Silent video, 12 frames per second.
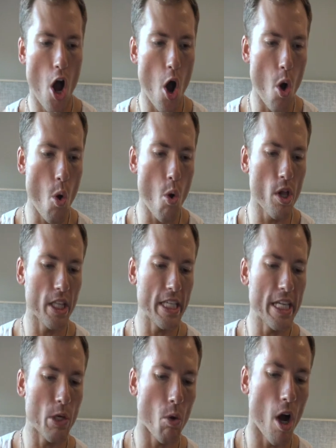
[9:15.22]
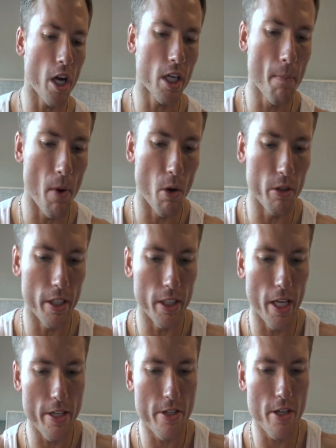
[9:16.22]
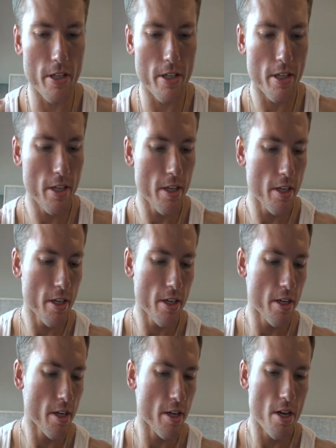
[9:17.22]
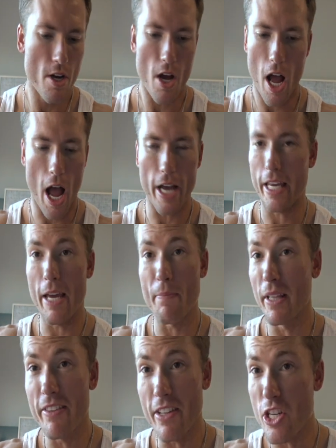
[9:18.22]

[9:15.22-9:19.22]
Holy guacamole. Let's just... I can't believe